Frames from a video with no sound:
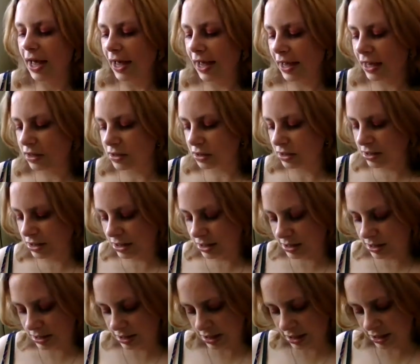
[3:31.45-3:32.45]
and
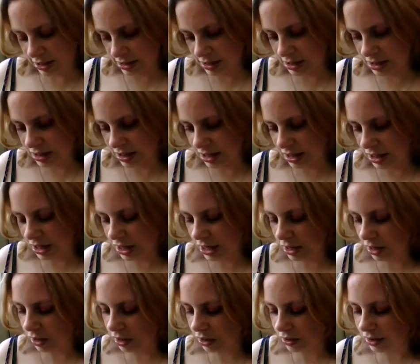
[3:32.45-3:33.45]
this is
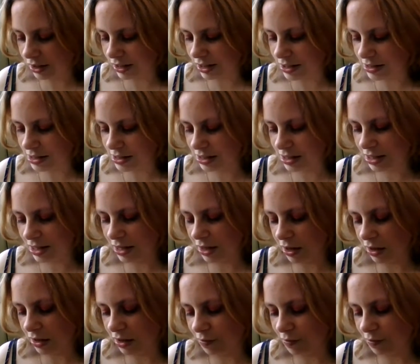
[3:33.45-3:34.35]
the, I think it's the,